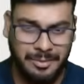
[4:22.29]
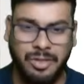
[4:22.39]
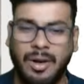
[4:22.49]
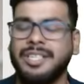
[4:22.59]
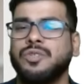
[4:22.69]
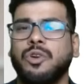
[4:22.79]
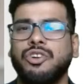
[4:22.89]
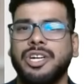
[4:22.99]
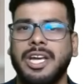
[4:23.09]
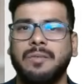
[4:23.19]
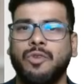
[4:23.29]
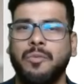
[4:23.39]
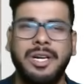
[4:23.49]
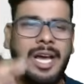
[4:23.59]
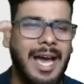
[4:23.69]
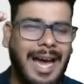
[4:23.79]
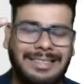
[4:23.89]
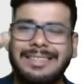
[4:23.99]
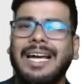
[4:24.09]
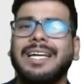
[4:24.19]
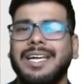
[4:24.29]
So I just wanted to take a moment and thank